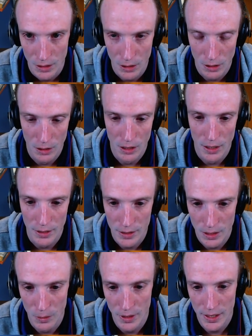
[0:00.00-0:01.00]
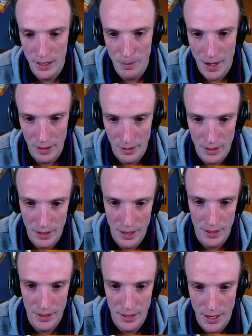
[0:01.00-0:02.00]
Alright, so you want to smack the
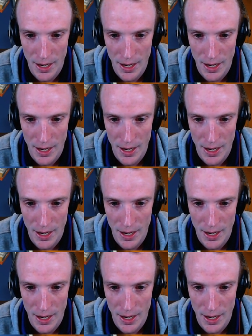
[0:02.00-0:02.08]
Diancie